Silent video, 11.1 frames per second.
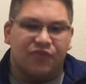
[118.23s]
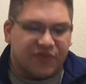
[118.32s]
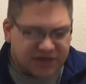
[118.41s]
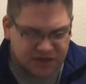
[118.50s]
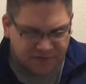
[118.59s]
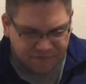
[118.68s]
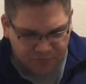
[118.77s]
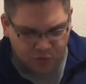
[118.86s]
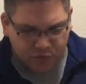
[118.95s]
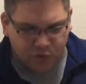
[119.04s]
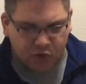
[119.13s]
This
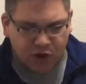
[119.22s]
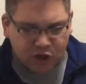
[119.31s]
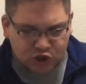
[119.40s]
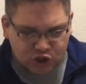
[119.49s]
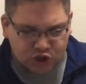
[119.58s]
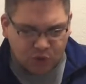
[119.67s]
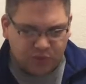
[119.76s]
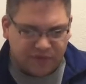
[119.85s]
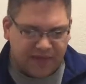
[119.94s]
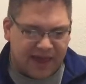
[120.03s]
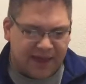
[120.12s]
further
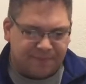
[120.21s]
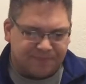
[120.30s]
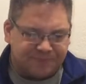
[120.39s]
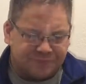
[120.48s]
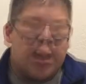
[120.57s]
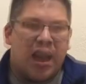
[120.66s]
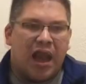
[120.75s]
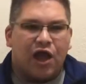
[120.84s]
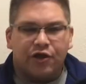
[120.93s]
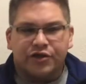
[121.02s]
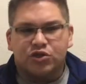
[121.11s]
showed that.
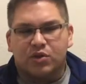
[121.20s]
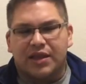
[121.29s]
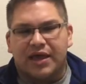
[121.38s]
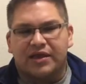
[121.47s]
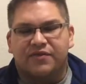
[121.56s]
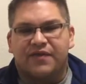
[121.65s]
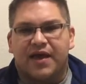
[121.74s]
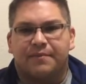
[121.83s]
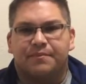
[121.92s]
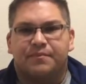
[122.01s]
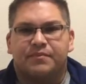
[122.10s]
I also like that